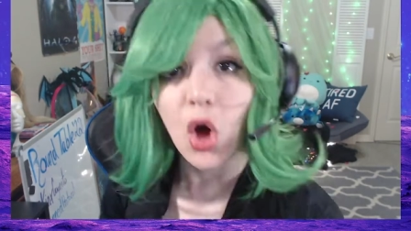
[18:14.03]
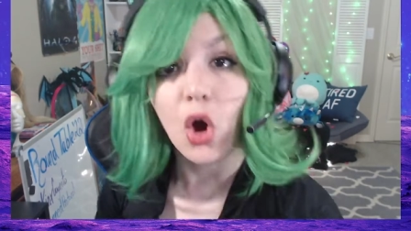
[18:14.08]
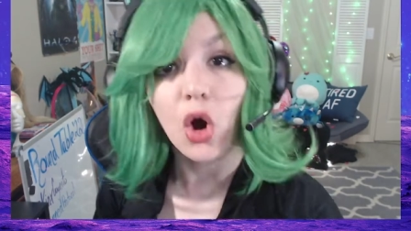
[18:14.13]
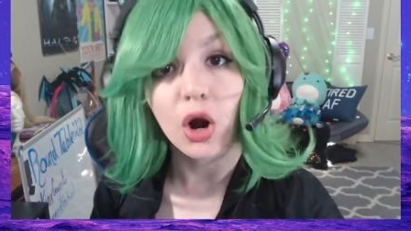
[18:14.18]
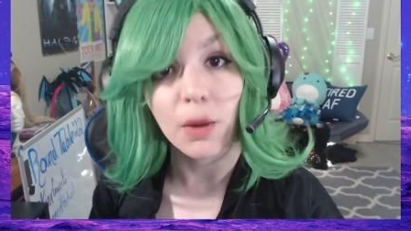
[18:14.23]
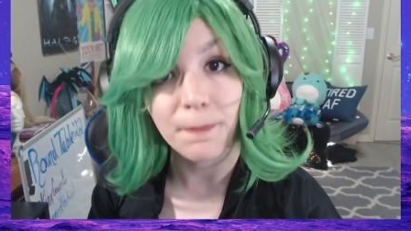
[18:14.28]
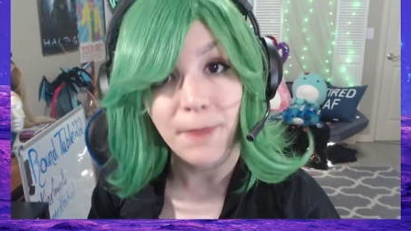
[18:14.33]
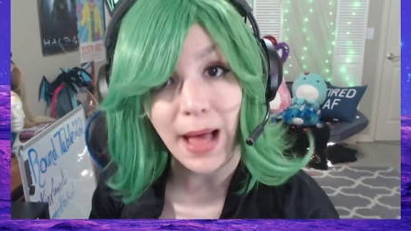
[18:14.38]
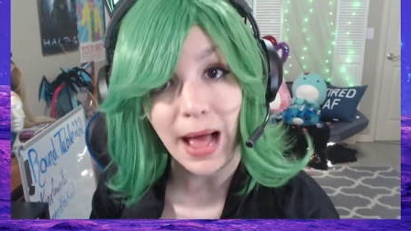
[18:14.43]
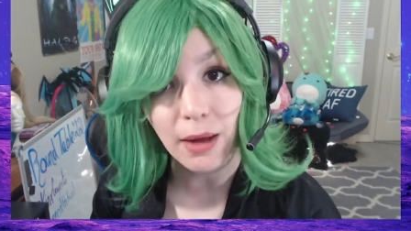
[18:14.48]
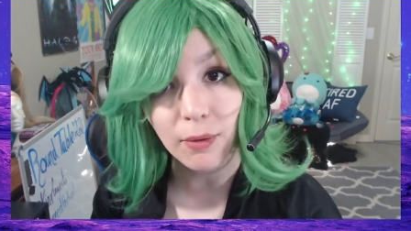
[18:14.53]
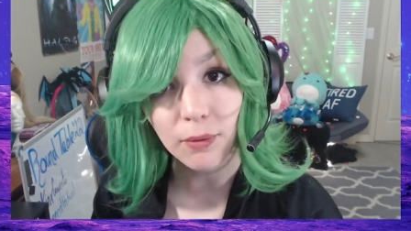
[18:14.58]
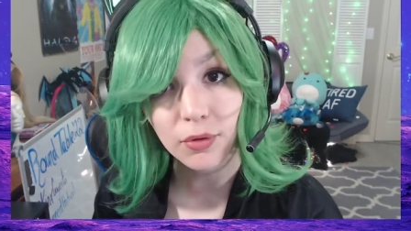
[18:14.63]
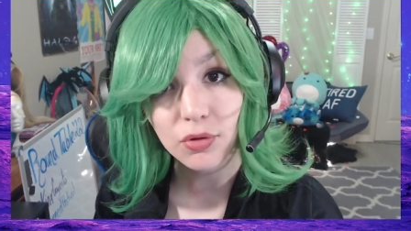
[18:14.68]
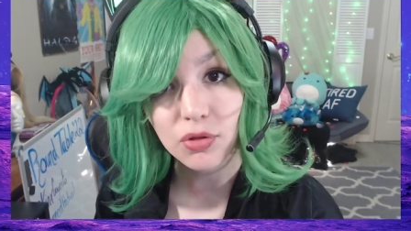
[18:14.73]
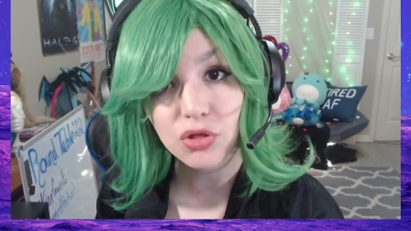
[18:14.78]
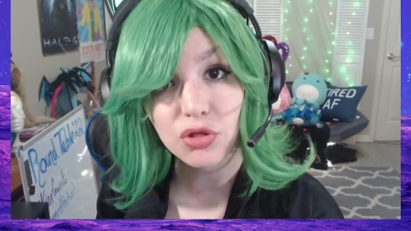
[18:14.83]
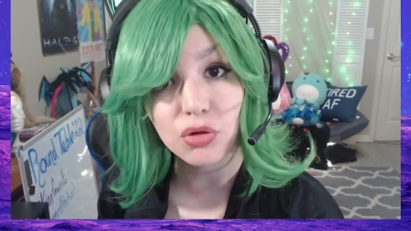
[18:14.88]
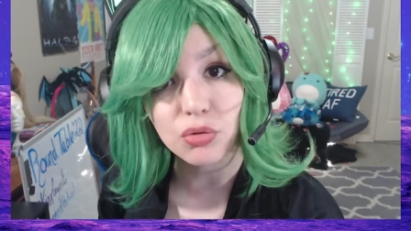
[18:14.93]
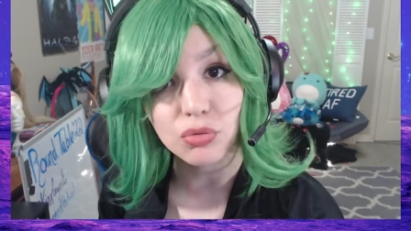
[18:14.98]
Her
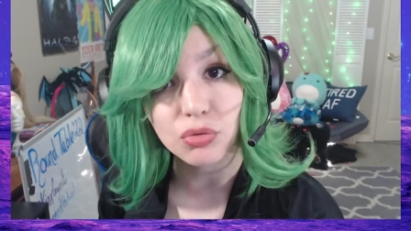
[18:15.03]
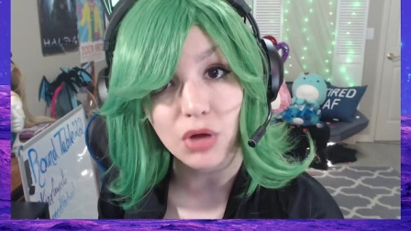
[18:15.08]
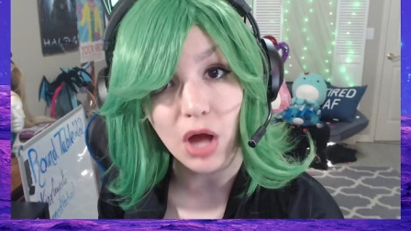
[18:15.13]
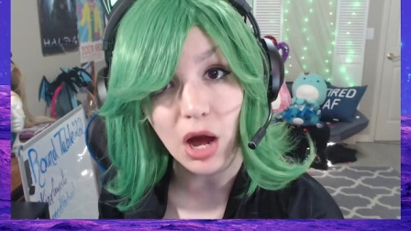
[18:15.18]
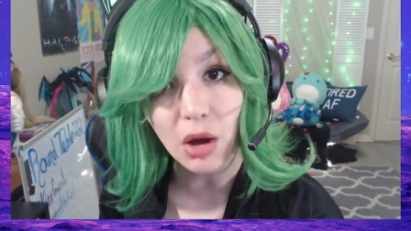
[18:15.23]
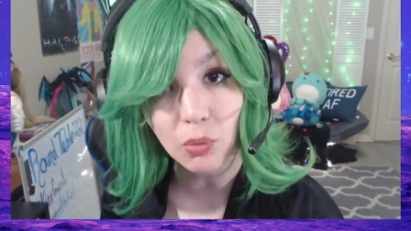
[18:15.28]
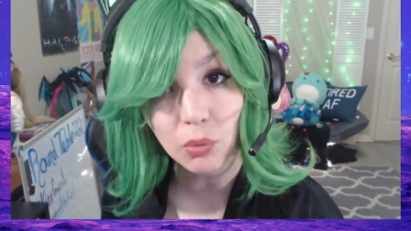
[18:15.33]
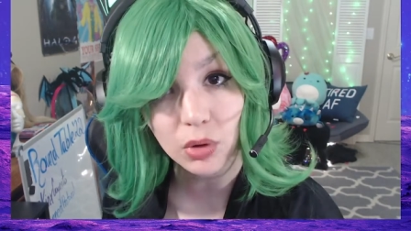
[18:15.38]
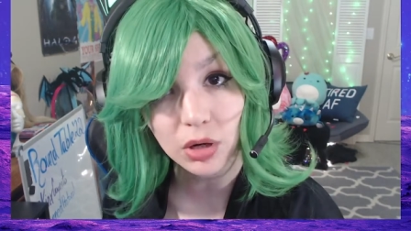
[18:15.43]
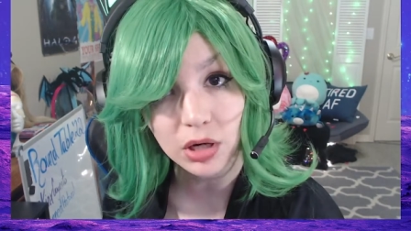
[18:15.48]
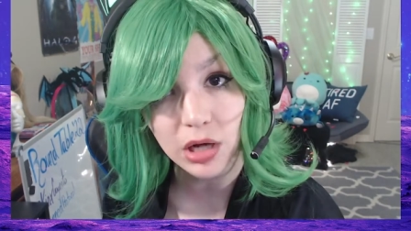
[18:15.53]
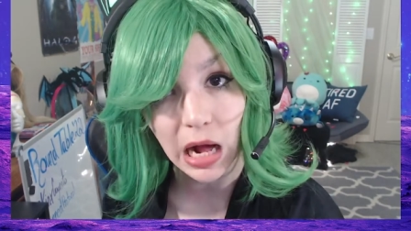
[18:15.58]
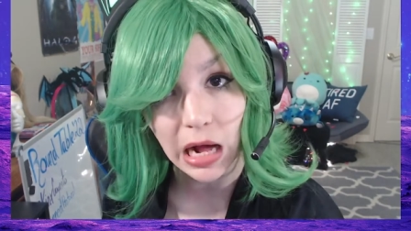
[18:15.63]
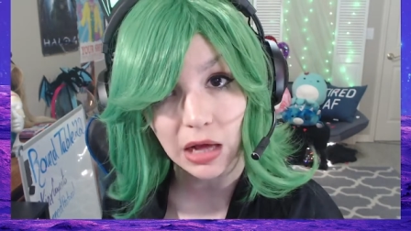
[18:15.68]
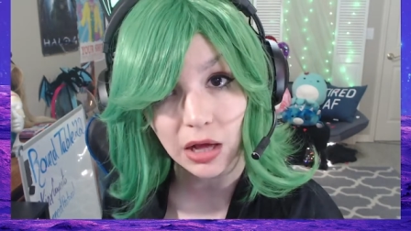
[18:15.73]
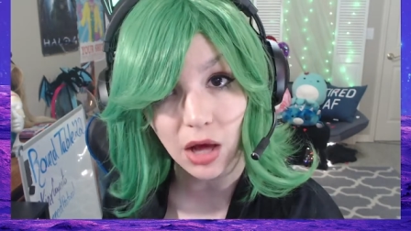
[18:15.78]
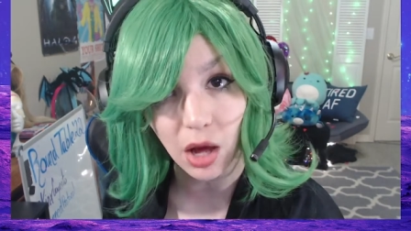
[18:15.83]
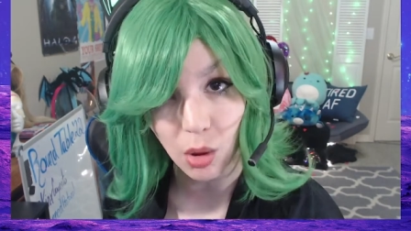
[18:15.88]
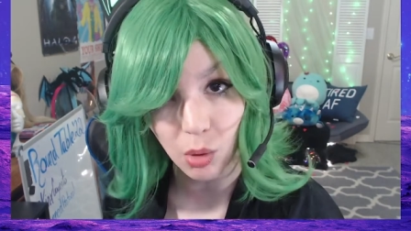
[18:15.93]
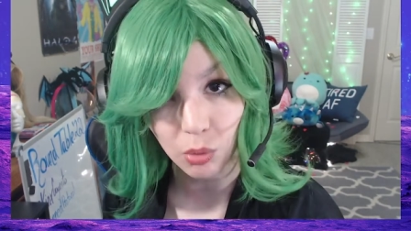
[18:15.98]
powers do not work on
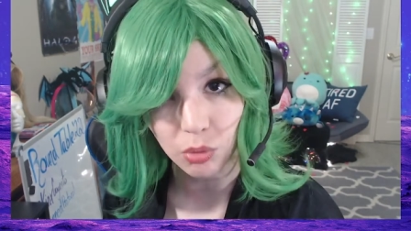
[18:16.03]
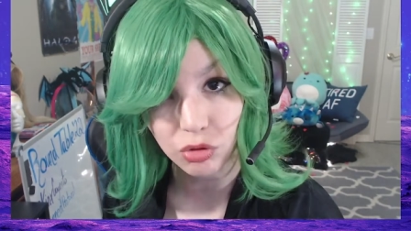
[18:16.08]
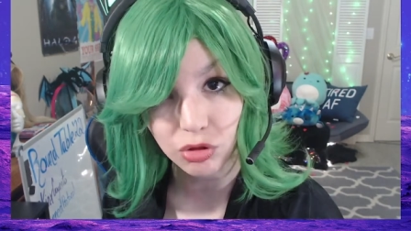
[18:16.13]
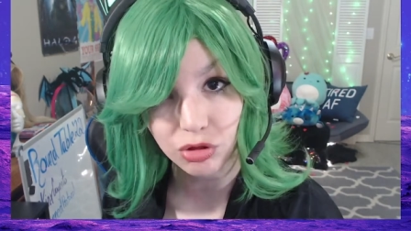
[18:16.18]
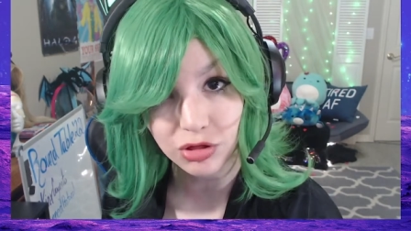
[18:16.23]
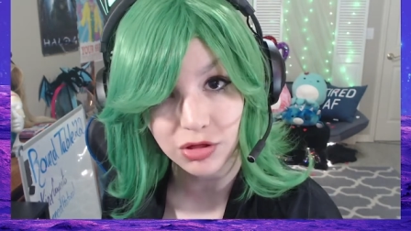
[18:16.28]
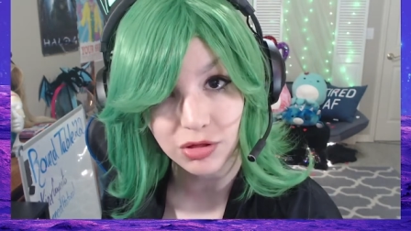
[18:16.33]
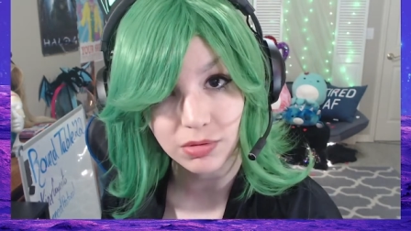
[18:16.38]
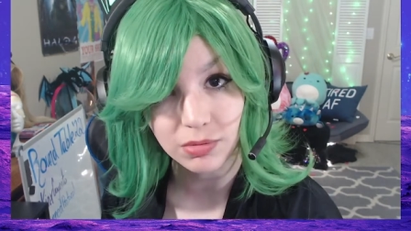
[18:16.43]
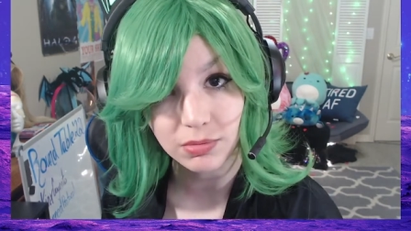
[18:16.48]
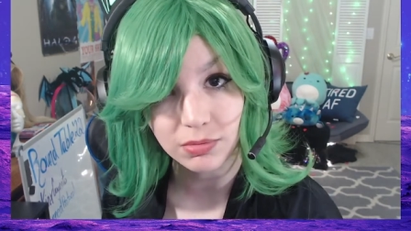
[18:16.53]
ghosts.